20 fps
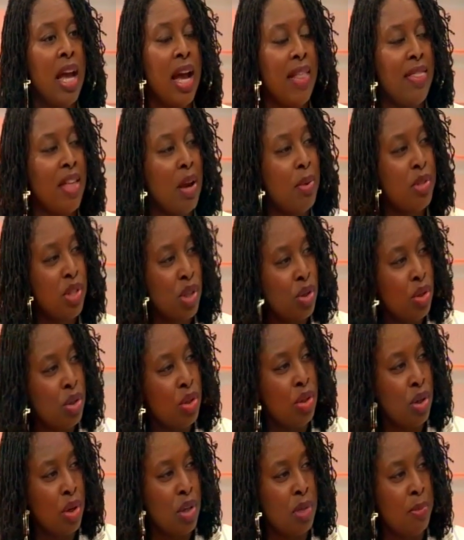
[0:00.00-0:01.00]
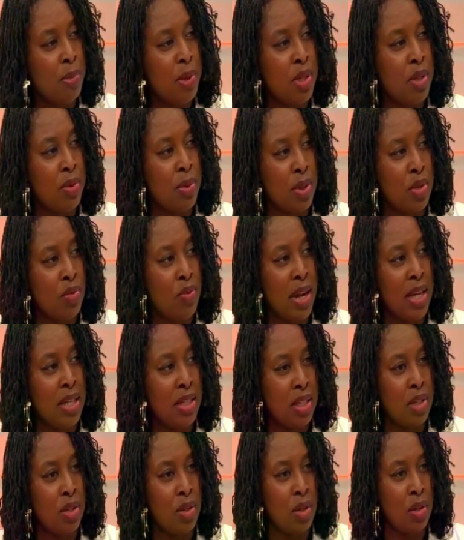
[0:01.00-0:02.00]
And that was a good hospital. It was
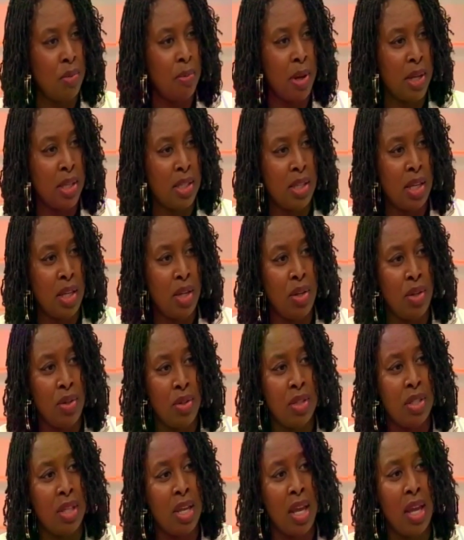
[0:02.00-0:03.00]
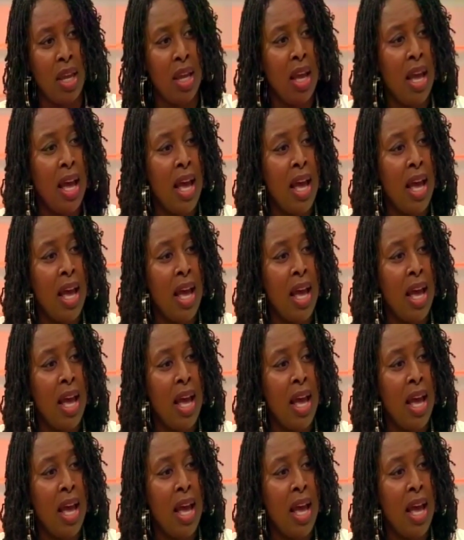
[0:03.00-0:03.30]
rated good by CQC.